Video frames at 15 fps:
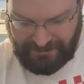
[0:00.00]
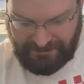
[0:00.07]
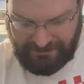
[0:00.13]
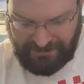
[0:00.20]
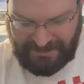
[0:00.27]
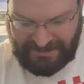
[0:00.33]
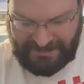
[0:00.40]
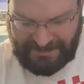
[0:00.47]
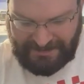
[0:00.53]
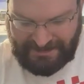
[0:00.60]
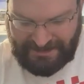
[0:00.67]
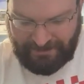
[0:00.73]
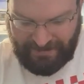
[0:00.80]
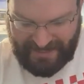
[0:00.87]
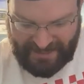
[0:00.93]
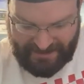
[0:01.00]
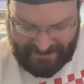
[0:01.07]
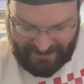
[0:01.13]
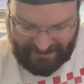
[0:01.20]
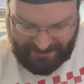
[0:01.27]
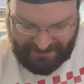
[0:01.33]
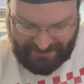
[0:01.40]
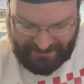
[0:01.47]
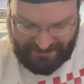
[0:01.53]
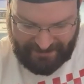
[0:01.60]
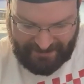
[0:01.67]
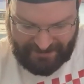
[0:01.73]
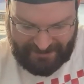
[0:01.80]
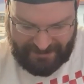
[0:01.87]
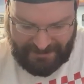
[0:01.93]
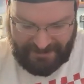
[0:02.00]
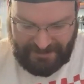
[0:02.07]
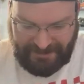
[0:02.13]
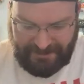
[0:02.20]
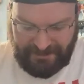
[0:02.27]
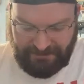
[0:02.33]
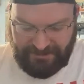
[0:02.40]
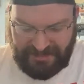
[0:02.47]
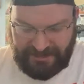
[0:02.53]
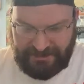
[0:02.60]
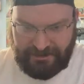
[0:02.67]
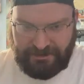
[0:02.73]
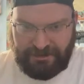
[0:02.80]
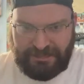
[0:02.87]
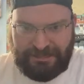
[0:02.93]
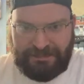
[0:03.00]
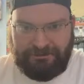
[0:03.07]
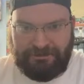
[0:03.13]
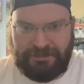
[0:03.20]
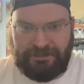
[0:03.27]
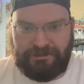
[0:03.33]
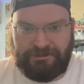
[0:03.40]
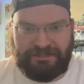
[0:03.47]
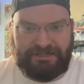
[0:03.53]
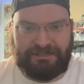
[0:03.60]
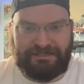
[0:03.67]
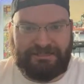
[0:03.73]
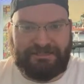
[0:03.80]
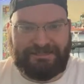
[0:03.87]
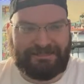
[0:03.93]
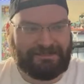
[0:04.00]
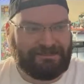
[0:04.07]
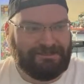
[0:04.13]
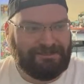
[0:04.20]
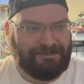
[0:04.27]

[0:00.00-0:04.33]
What, are you going to get on my desk? You're going to get on my desk? What are you doing on the desk?